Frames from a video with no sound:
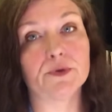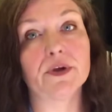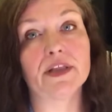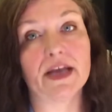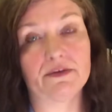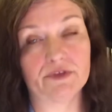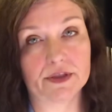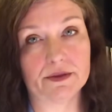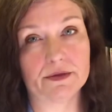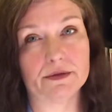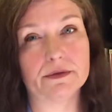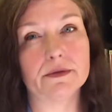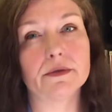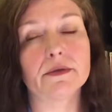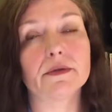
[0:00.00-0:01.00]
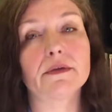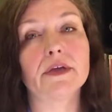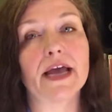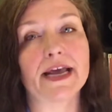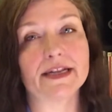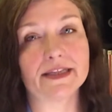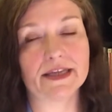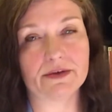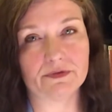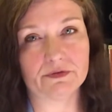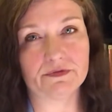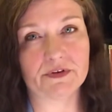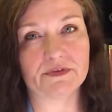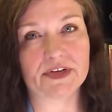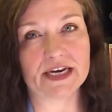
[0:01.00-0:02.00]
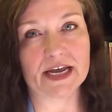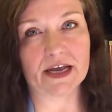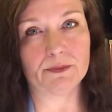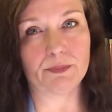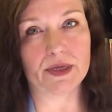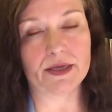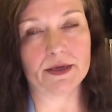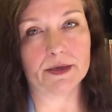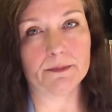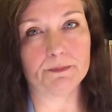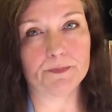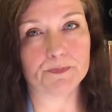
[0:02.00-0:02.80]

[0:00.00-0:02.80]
11th at 11:59 p.m.